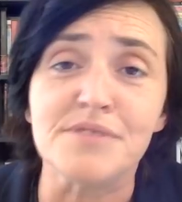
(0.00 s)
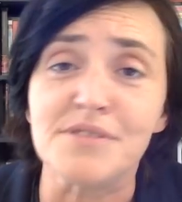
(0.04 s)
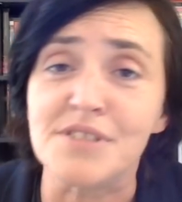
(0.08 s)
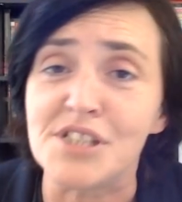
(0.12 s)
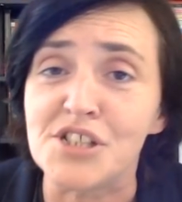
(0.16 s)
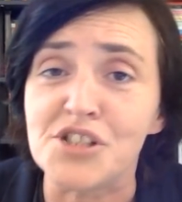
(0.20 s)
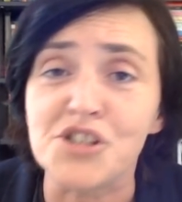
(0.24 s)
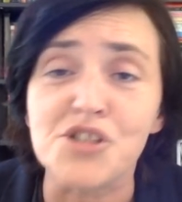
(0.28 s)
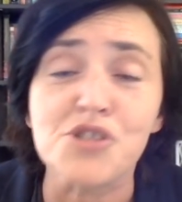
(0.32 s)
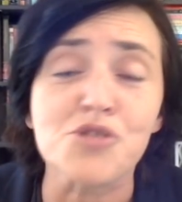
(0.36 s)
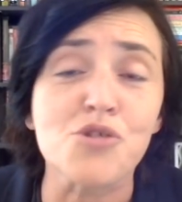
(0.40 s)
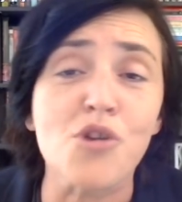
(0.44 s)

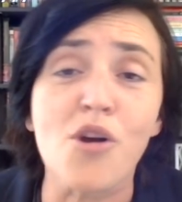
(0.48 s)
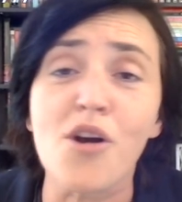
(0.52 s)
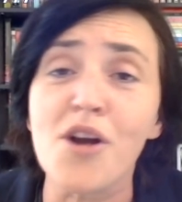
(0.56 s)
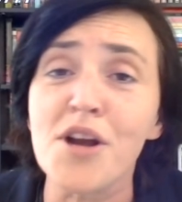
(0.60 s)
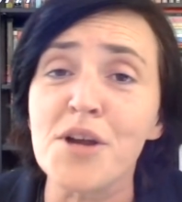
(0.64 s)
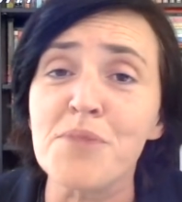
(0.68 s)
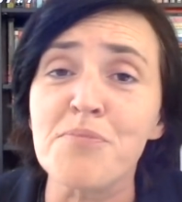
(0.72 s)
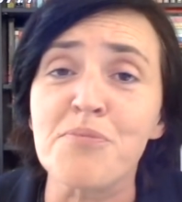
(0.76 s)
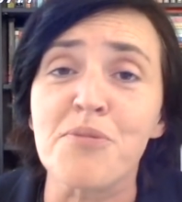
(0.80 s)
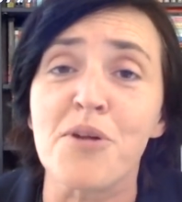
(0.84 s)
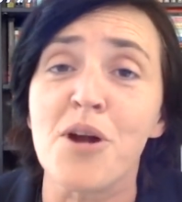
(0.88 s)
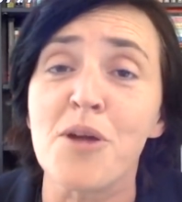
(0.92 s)

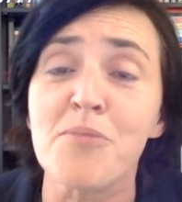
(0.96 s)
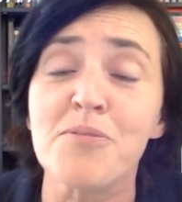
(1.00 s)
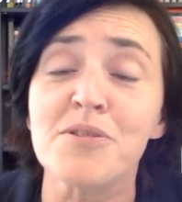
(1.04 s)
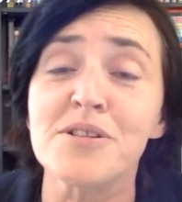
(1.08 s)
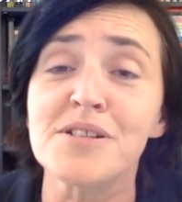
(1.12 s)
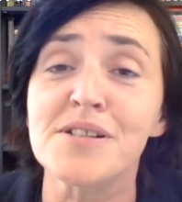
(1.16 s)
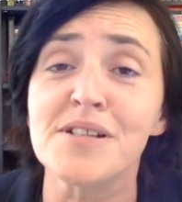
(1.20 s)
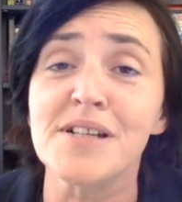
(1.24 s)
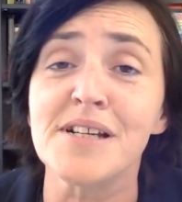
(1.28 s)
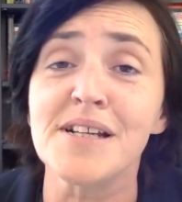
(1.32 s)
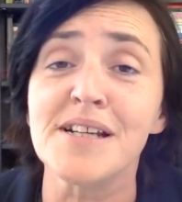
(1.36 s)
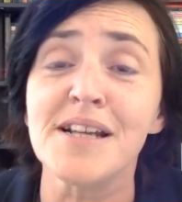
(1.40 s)
destroy
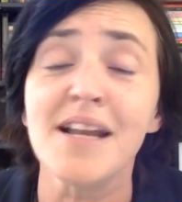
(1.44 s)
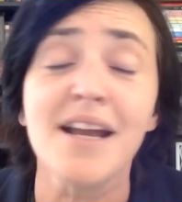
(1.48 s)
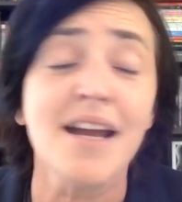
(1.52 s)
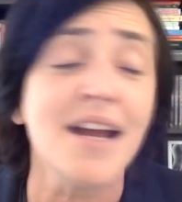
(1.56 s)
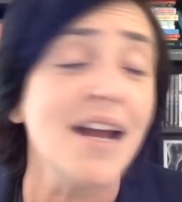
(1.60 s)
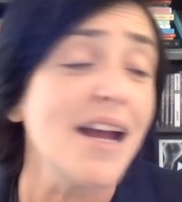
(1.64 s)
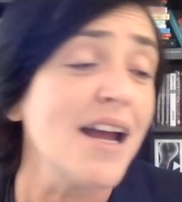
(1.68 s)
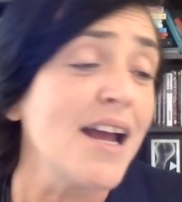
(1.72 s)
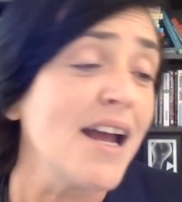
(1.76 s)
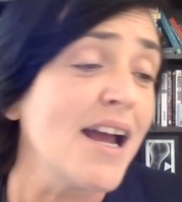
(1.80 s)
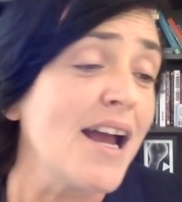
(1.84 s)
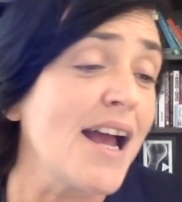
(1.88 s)
property,
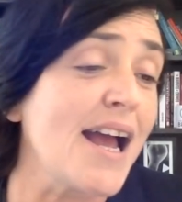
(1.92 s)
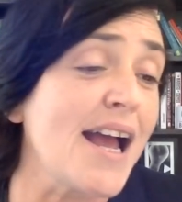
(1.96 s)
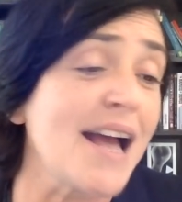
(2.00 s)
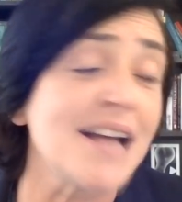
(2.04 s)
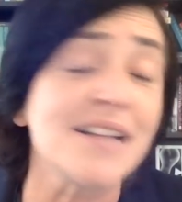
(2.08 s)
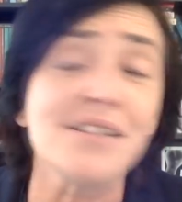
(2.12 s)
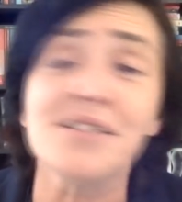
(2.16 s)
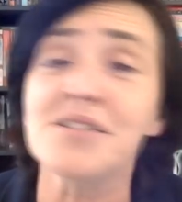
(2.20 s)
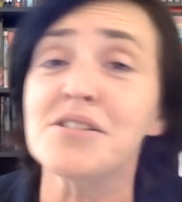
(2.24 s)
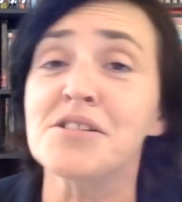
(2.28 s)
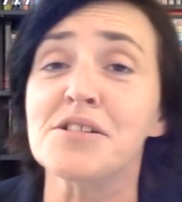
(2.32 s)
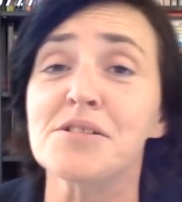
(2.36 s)

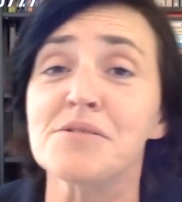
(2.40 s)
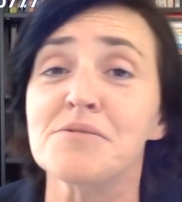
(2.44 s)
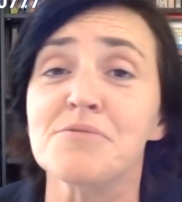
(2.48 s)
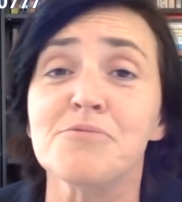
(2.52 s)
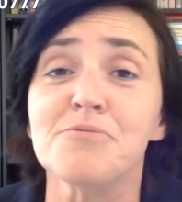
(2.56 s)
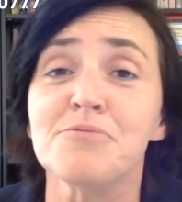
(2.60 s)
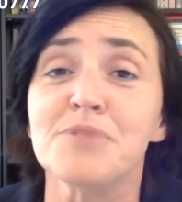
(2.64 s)
and